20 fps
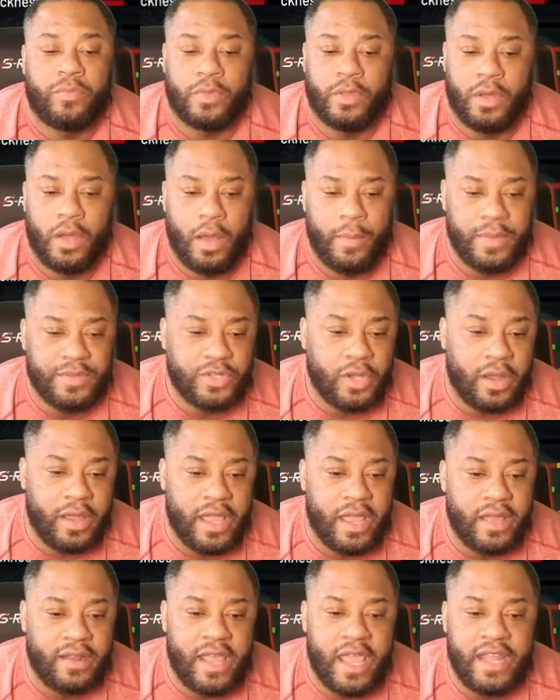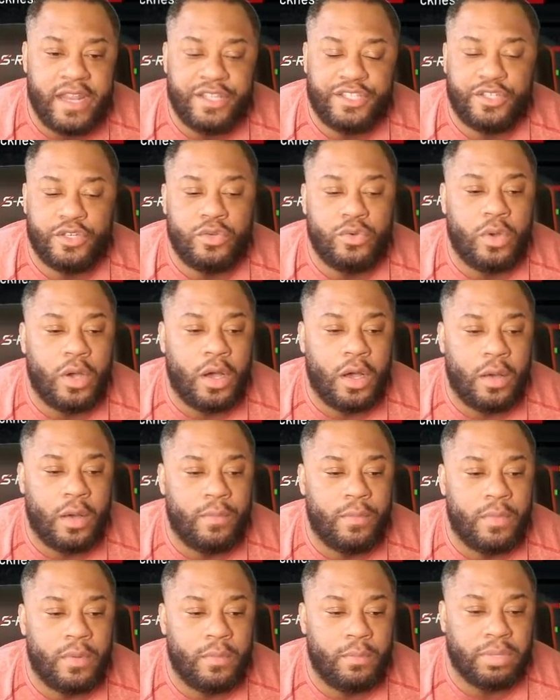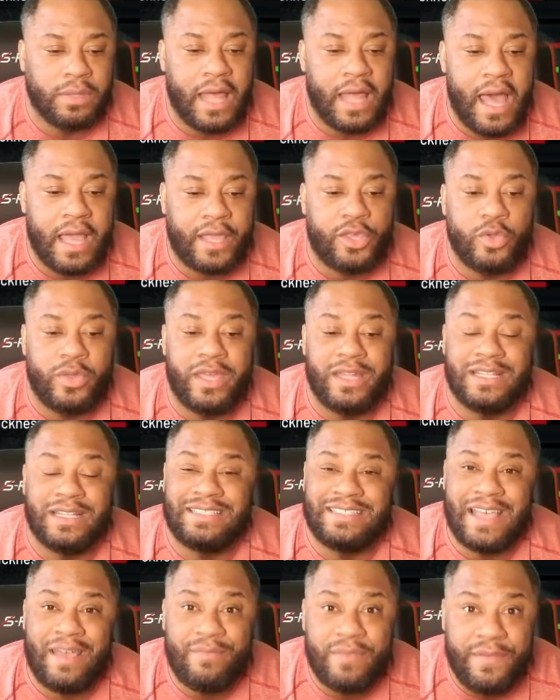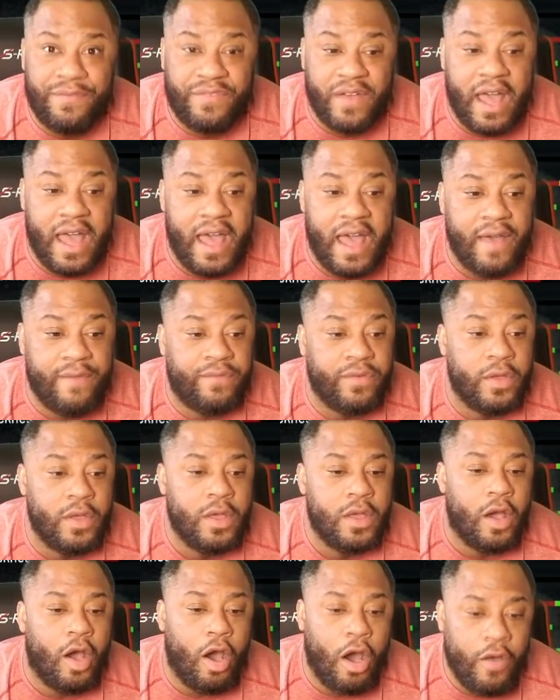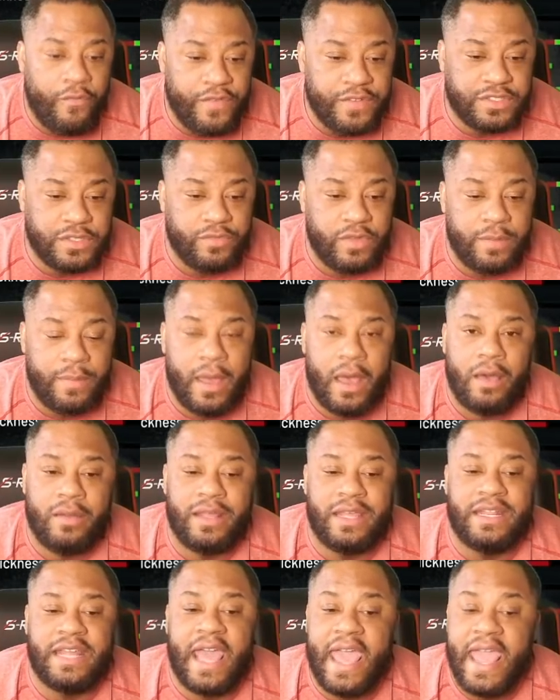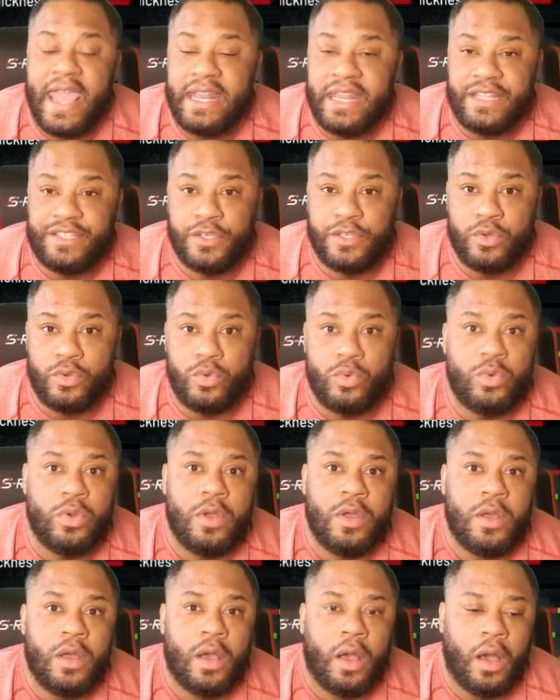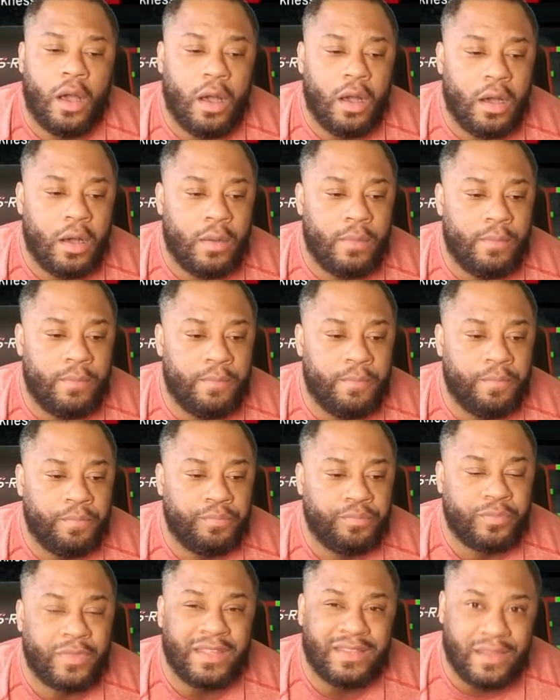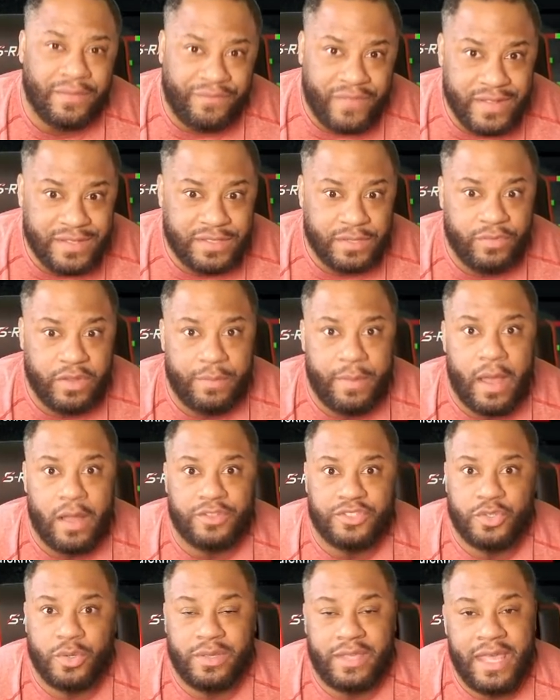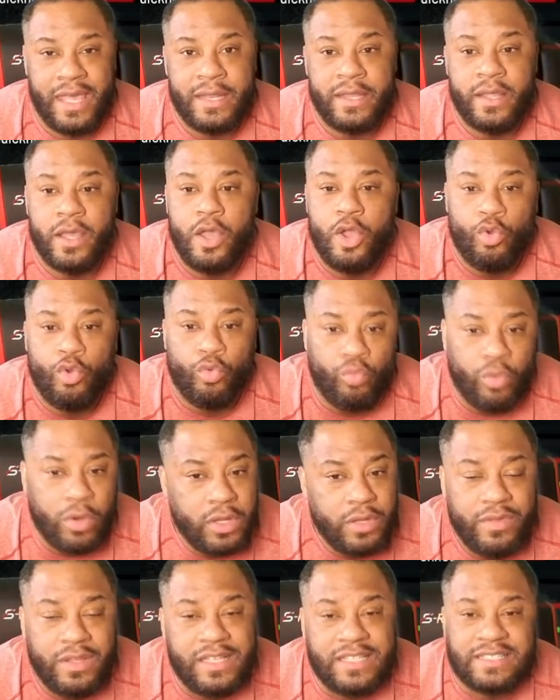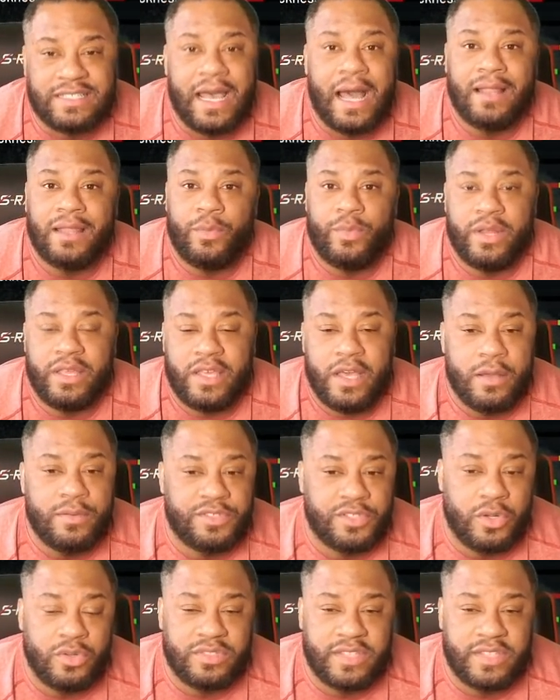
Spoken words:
An 82 block. You get a 75 offensive rebound and an 82 defensive rebound. So again, really, really solid when it comes to those